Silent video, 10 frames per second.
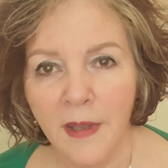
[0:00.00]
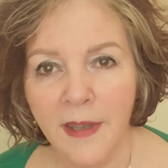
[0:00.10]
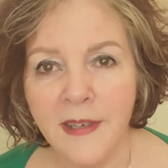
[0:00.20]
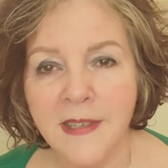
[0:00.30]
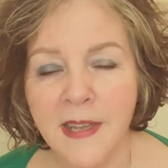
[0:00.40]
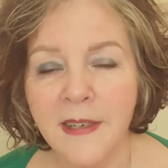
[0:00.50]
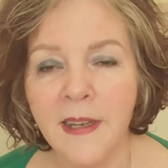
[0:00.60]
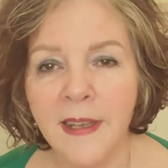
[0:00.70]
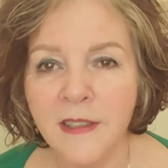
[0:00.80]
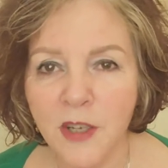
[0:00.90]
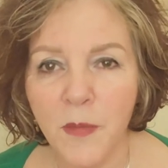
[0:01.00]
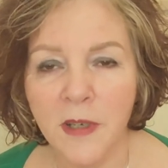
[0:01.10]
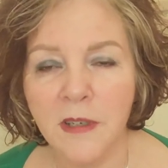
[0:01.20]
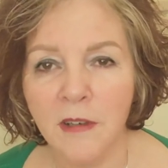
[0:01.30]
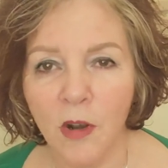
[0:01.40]
It is in
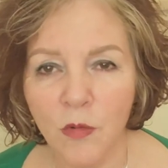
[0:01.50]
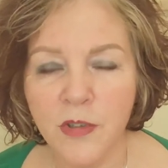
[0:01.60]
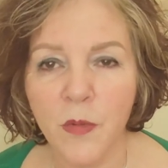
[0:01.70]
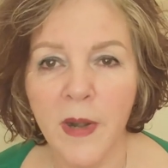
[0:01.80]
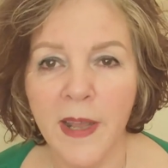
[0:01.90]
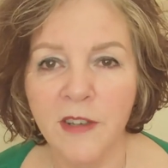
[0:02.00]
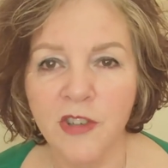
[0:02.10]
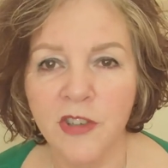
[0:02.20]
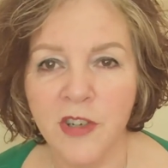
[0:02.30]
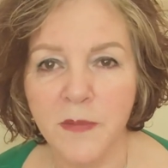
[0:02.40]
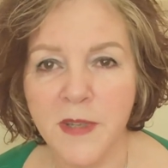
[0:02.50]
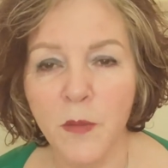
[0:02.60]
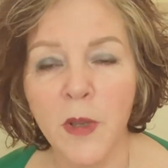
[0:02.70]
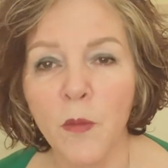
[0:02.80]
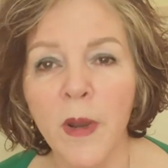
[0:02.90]
intimate and close relationships
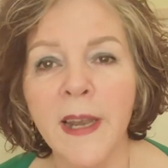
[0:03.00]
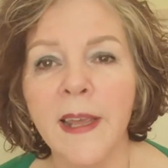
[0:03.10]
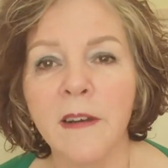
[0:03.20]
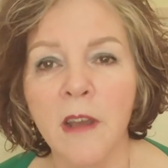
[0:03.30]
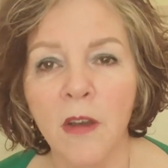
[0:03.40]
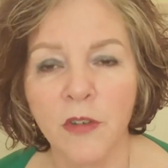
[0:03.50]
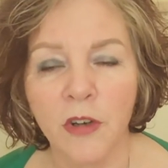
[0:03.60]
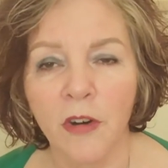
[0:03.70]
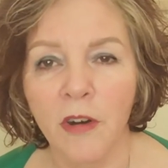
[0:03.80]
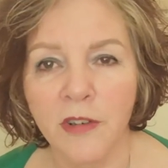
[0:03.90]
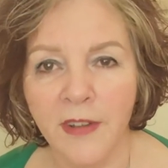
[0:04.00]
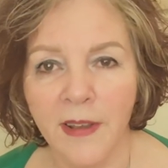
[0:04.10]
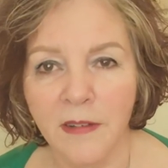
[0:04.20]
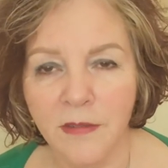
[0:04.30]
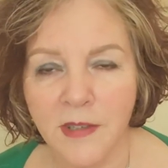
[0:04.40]
that we really encounter
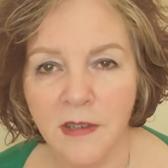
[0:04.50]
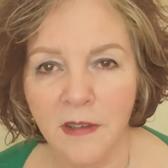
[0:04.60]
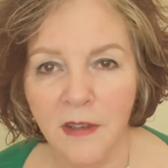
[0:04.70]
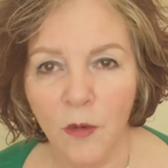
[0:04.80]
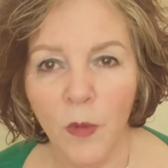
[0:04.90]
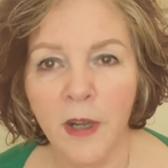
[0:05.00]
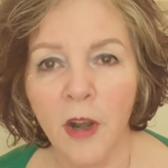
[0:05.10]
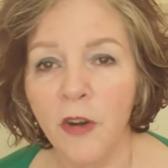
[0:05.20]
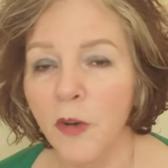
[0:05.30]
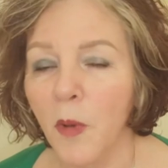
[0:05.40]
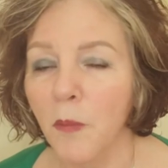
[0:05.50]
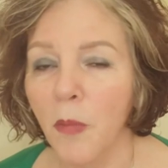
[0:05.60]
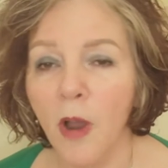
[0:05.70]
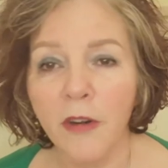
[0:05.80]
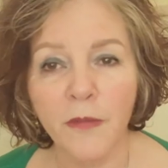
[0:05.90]
ourselves. We learn
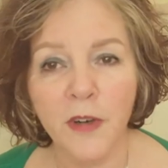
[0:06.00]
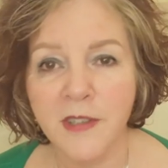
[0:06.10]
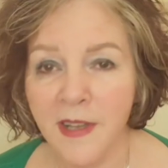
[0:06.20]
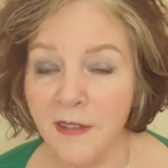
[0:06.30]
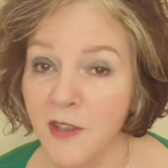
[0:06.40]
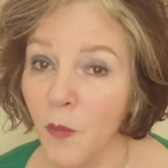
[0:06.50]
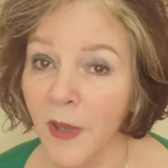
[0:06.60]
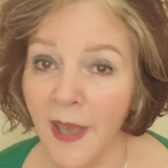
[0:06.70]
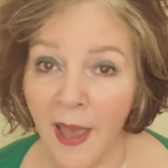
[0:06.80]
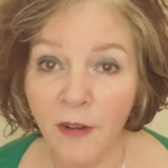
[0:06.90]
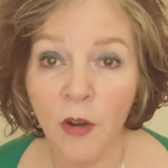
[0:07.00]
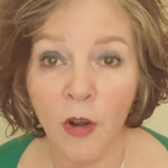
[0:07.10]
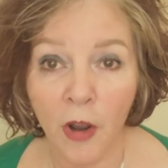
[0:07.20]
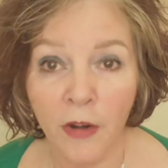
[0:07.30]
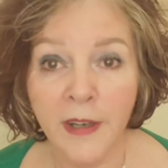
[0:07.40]
about part of ourselves that we
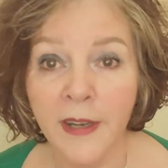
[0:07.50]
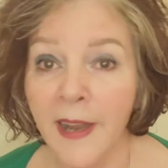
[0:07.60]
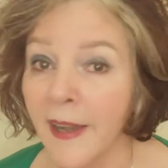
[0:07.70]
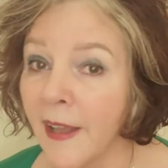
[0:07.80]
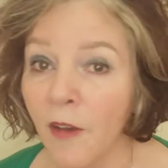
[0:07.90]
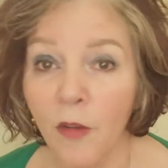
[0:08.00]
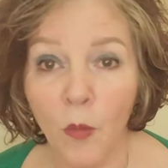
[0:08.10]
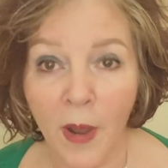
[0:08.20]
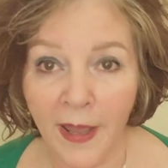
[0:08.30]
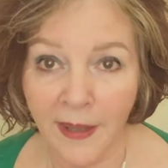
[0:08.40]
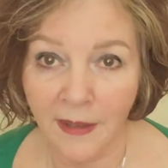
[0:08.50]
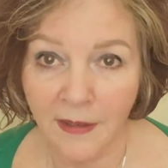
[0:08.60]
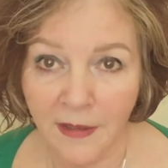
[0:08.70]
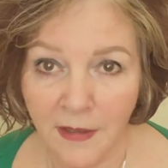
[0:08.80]
cannot learn in any other way.